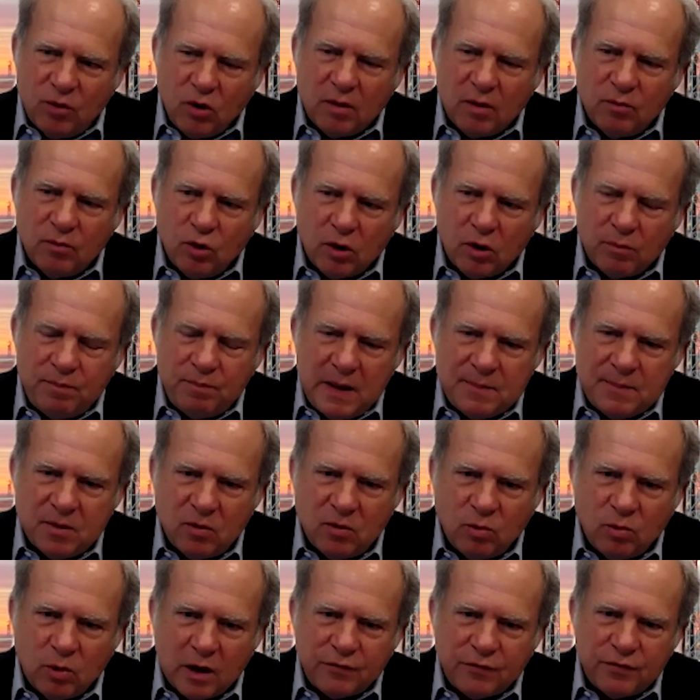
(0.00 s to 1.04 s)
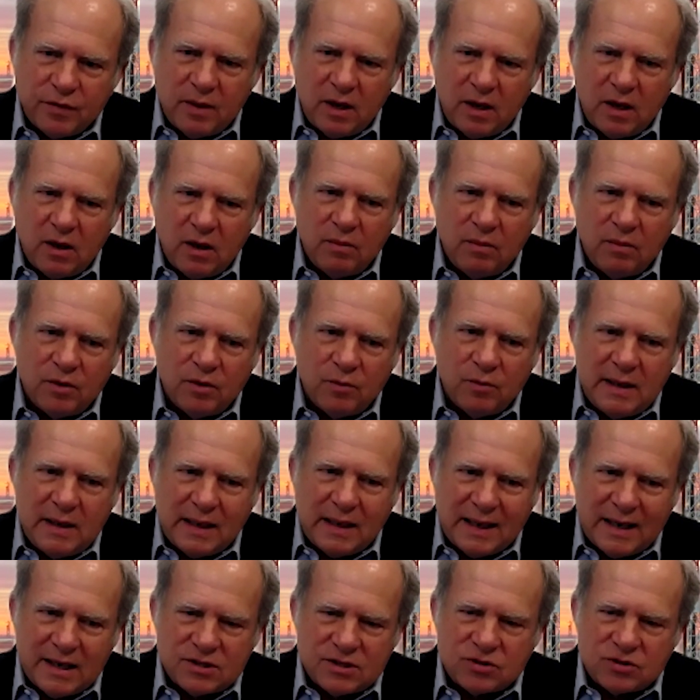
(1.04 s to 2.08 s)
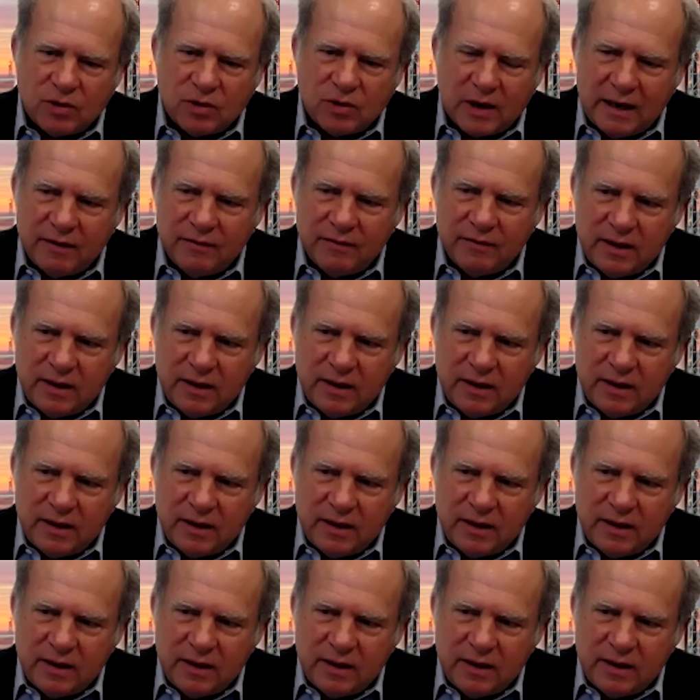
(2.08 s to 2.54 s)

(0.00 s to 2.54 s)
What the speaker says: And so if we do that throughout the U.S. and